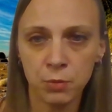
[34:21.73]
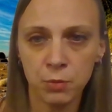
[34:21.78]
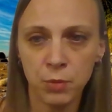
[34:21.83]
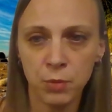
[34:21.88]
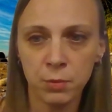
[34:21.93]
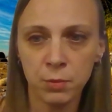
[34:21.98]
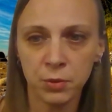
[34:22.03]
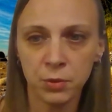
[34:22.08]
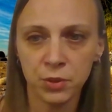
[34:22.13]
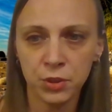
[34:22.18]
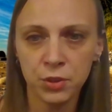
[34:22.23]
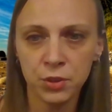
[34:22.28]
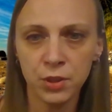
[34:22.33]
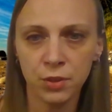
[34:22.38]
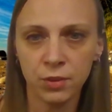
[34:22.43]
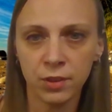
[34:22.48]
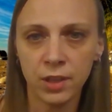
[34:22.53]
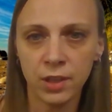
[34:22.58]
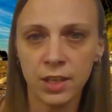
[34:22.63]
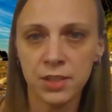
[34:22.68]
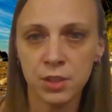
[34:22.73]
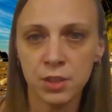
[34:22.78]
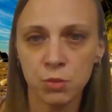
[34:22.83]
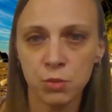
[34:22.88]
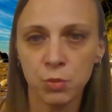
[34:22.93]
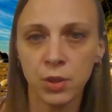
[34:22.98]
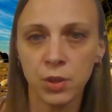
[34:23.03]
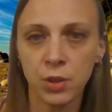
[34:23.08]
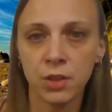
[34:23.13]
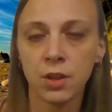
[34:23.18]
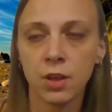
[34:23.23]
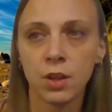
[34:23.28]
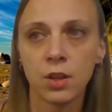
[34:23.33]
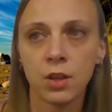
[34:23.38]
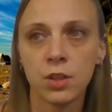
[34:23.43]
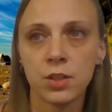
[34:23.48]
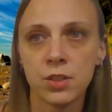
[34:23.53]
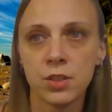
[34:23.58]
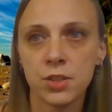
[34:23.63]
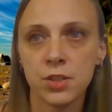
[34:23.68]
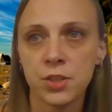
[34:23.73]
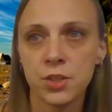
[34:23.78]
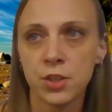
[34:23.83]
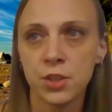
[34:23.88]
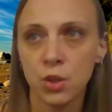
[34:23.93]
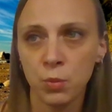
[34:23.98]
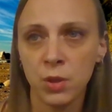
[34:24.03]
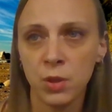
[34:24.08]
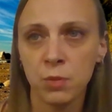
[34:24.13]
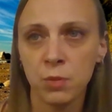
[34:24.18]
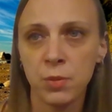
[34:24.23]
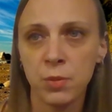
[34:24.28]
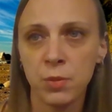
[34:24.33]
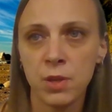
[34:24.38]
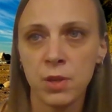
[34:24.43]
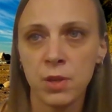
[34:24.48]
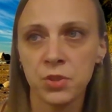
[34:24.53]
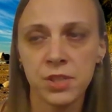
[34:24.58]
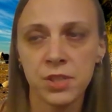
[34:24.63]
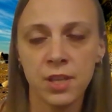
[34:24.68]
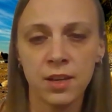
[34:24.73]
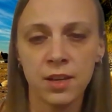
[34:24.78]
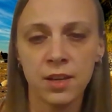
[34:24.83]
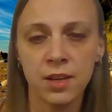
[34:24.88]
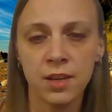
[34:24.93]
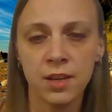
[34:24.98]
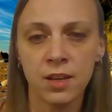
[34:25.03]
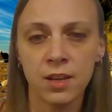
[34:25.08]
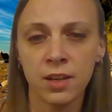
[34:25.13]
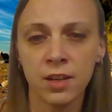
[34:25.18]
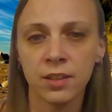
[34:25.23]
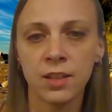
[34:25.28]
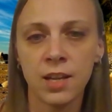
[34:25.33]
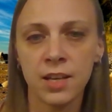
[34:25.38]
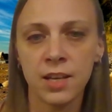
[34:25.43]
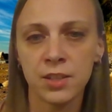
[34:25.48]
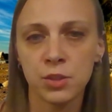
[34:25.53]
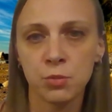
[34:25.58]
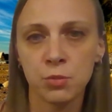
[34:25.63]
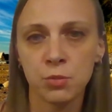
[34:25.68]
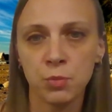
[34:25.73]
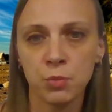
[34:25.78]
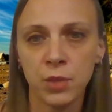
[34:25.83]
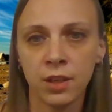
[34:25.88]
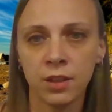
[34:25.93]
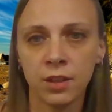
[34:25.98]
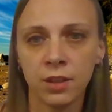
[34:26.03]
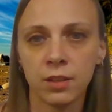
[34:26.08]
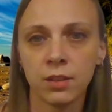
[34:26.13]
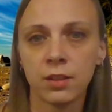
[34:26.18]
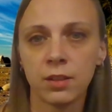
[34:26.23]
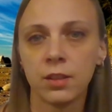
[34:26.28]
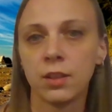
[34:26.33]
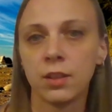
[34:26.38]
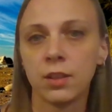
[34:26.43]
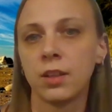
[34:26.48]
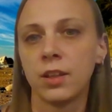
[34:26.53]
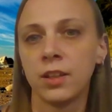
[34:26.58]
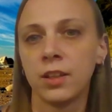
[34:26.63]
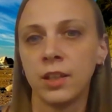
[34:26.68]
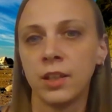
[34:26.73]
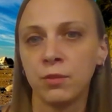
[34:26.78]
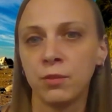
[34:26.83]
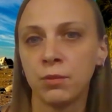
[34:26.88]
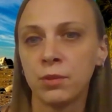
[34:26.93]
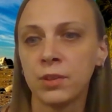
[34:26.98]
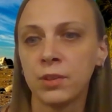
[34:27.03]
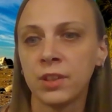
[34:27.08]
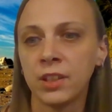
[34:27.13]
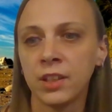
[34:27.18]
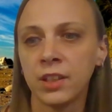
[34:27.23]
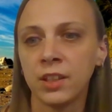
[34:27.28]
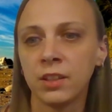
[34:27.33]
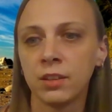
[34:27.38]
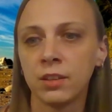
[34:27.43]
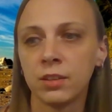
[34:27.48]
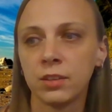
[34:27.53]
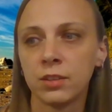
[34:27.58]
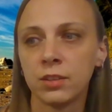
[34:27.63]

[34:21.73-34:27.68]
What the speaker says: People do utilize it, but so many people sign on at the last minute, and they really